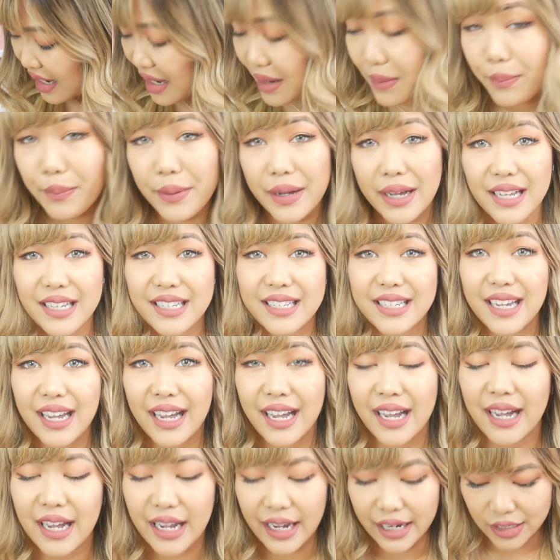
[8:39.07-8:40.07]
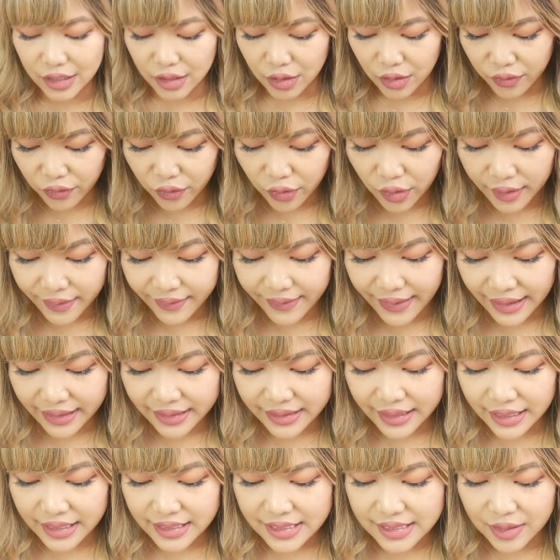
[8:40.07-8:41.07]
But I know for a fact
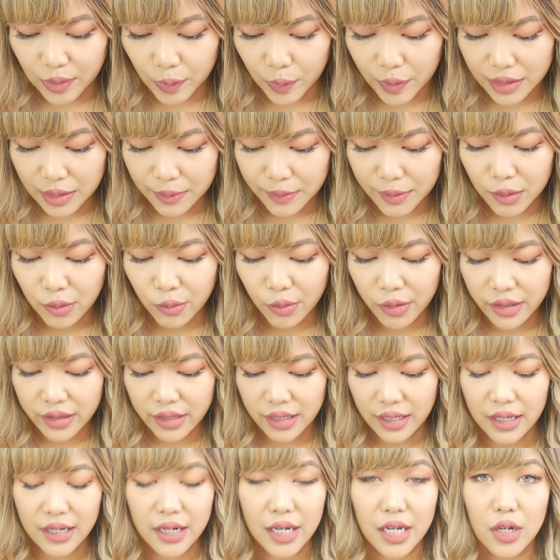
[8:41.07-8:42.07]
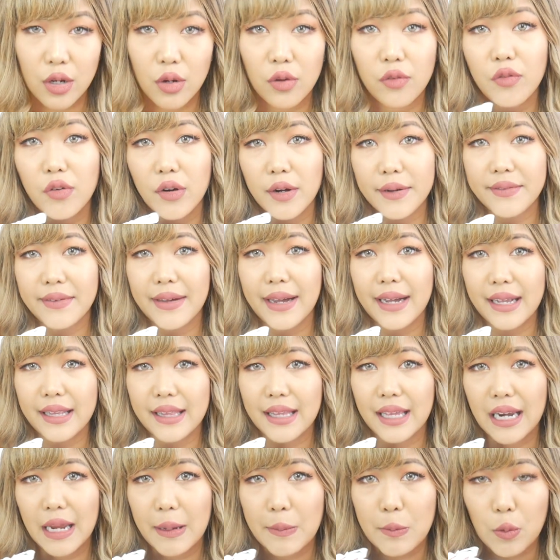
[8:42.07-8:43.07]
that it's going to be worth it, and I know for a fact
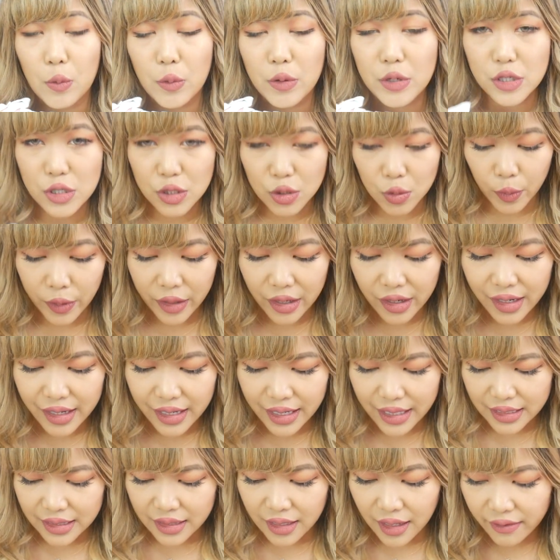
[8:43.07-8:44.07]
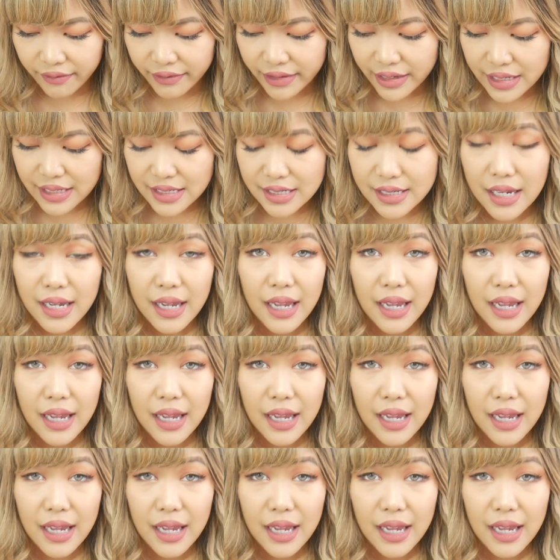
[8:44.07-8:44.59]
that I'm going to wear it and love it.